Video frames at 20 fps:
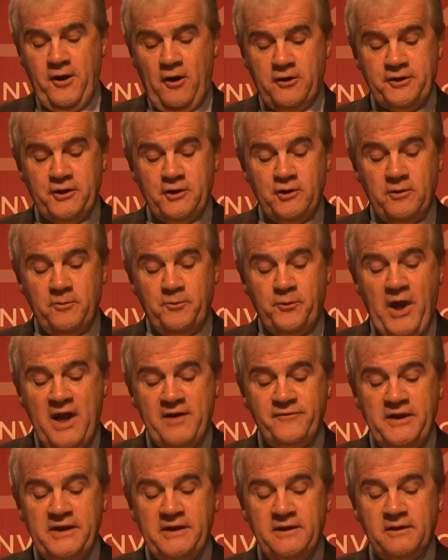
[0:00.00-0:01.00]
Dr.
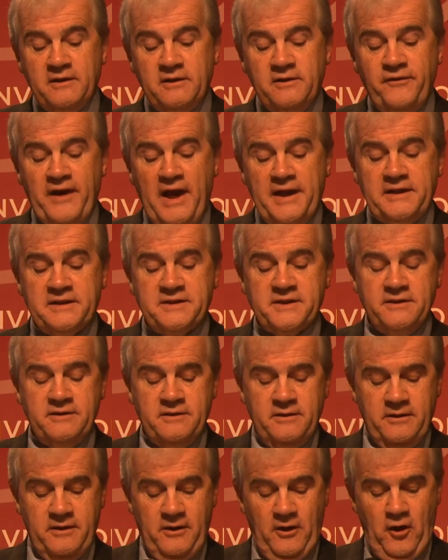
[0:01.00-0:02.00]
Praveen
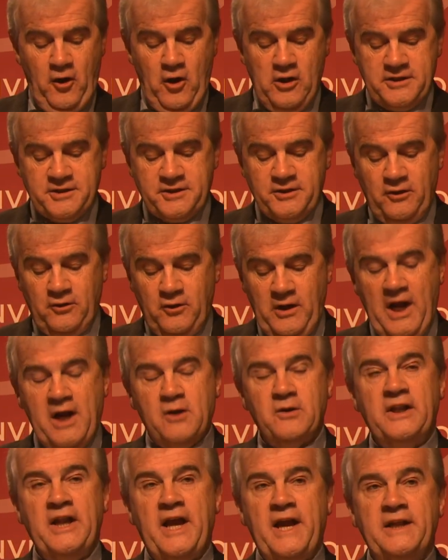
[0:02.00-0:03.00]
Tavasasan also
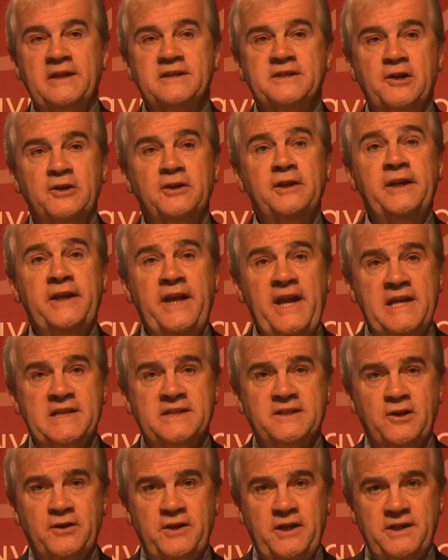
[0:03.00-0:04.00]
outlined certain
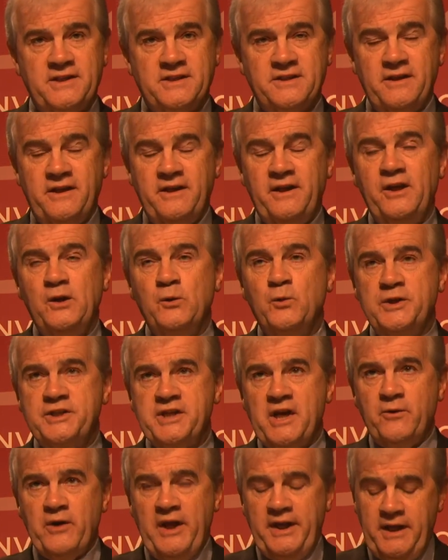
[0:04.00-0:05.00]
case studies
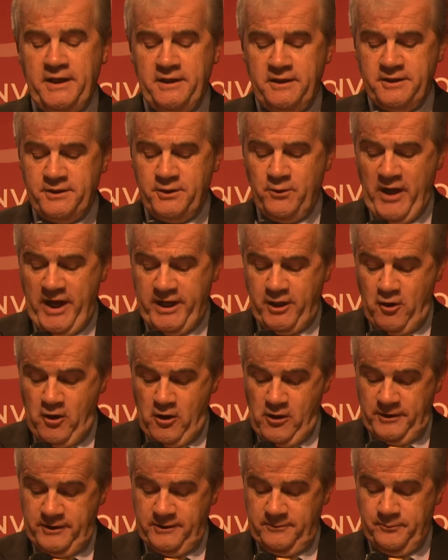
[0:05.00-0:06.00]
which I read into the
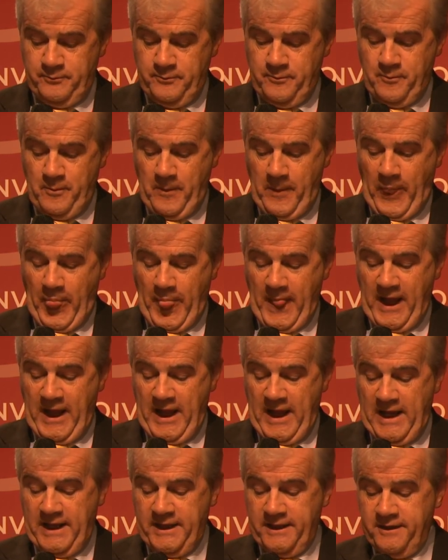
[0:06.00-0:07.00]
record.
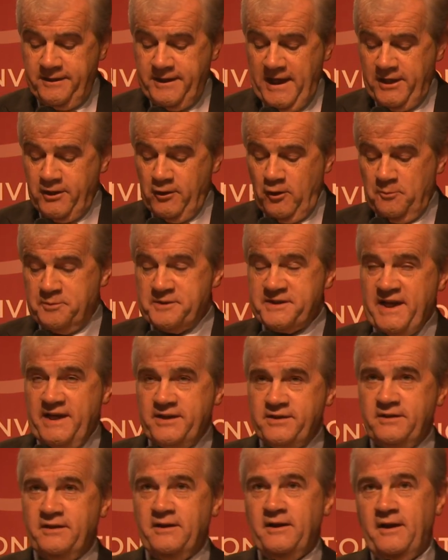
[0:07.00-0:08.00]
And that
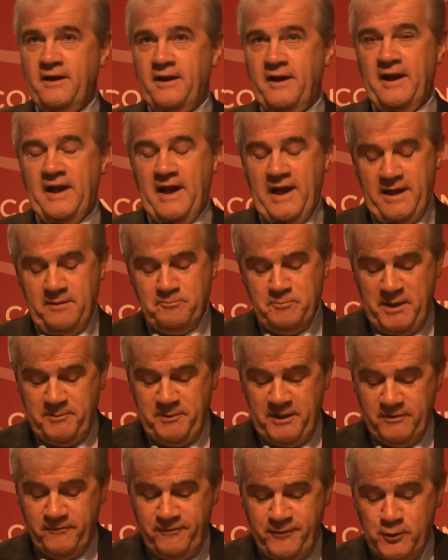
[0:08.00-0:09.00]
upset and
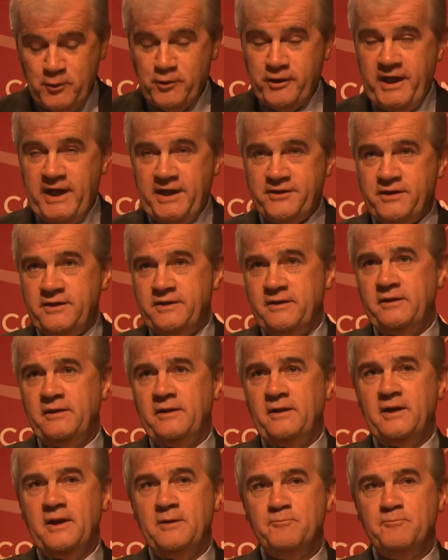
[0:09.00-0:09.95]
maybe infuriated,